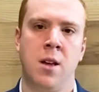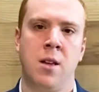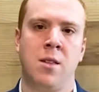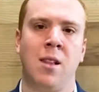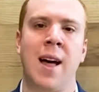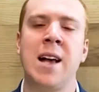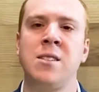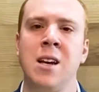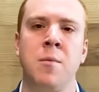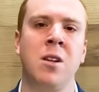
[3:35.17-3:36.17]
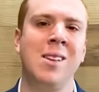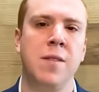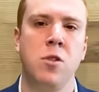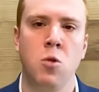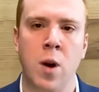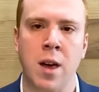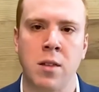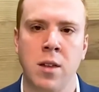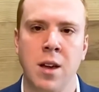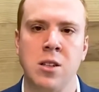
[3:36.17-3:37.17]
The last thing I'm going to leave you
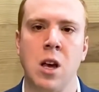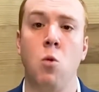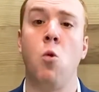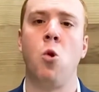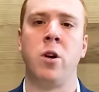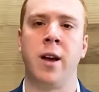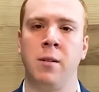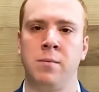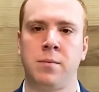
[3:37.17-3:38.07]
with is a warning.